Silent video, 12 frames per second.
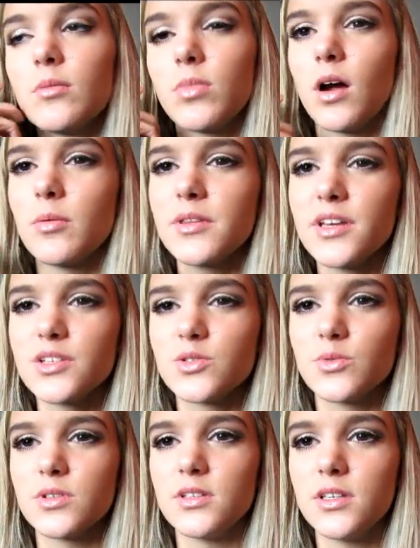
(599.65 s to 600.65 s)
probably like
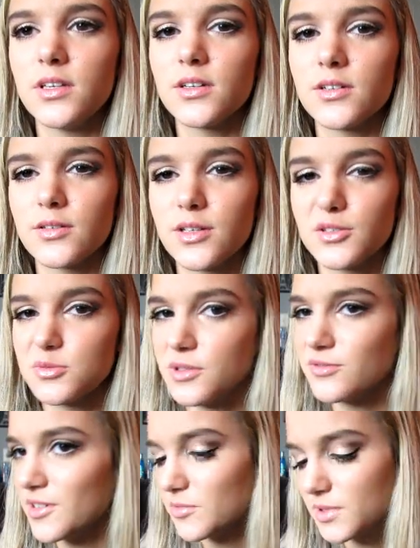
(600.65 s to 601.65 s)
twenty or like
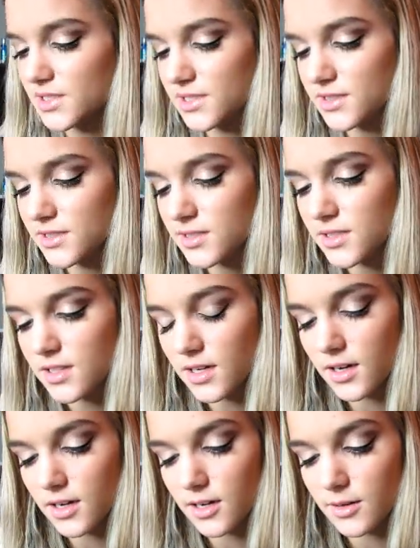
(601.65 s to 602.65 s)
twenty-five minutes.
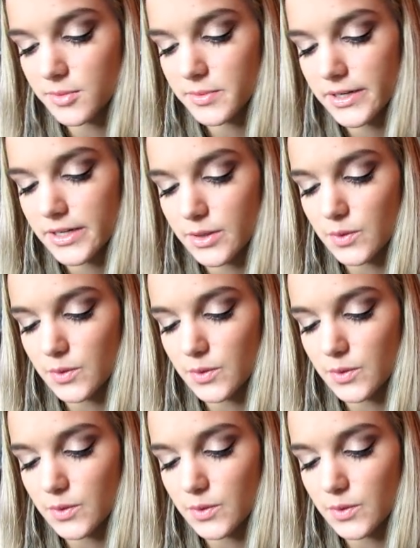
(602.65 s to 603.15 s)
Um,